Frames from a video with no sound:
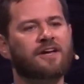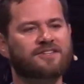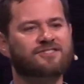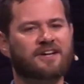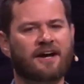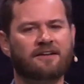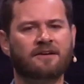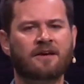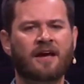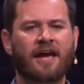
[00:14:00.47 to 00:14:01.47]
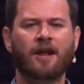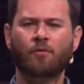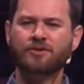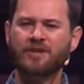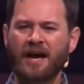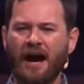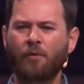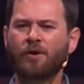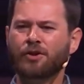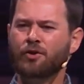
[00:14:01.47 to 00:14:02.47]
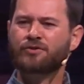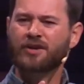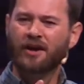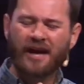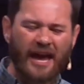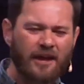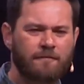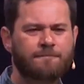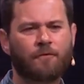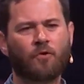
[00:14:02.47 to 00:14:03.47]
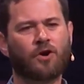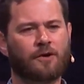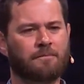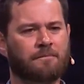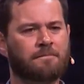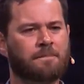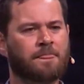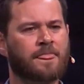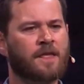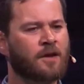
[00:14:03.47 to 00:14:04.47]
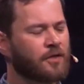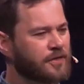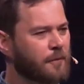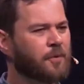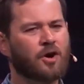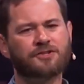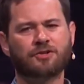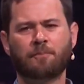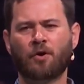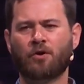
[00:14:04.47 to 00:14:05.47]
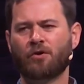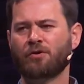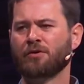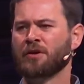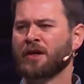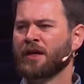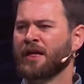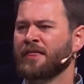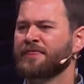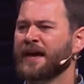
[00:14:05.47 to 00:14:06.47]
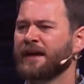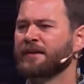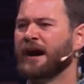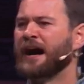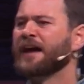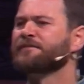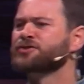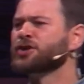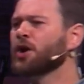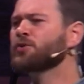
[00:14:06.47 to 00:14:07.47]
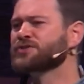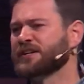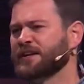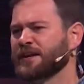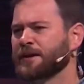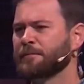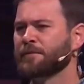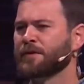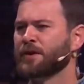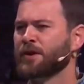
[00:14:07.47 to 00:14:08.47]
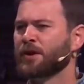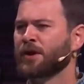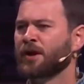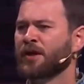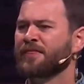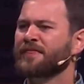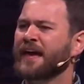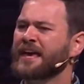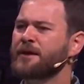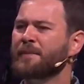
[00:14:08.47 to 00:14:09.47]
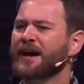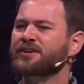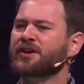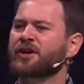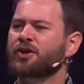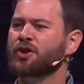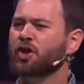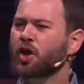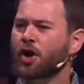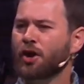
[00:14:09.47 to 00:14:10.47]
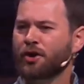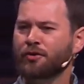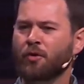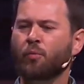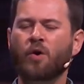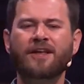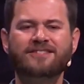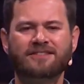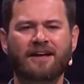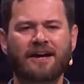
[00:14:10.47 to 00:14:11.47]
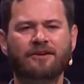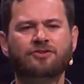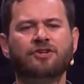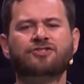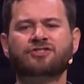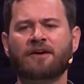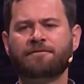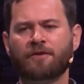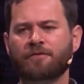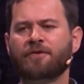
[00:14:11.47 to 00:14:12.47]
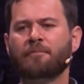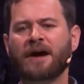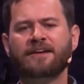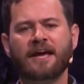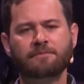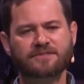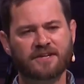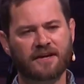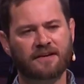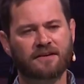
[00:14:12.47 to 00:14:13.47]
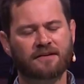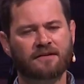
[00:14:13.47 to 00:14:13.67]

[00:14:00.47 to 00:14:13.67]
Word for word: his sight, and I want you to inform the apostle Paul that I have chosen him, that he might learn what it's like to suffer for my name's sake."